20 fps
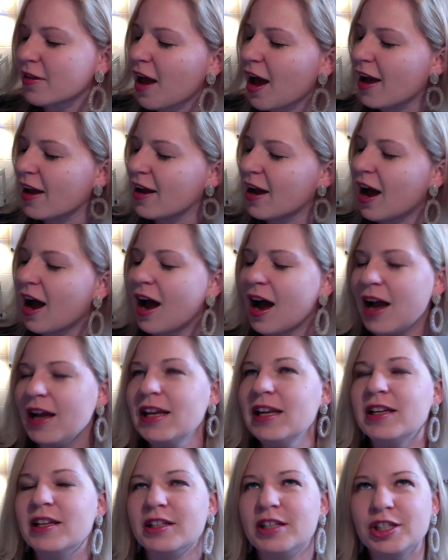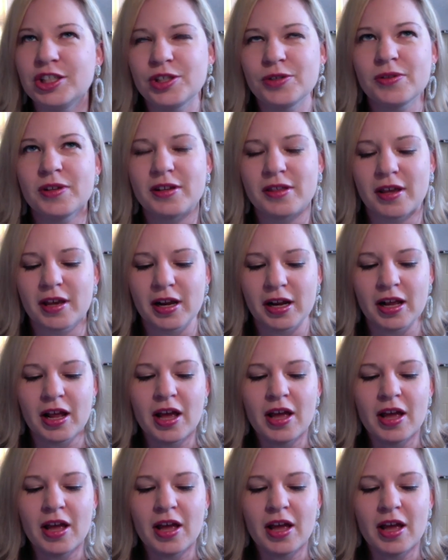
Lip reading: I need to teach you things. I get it.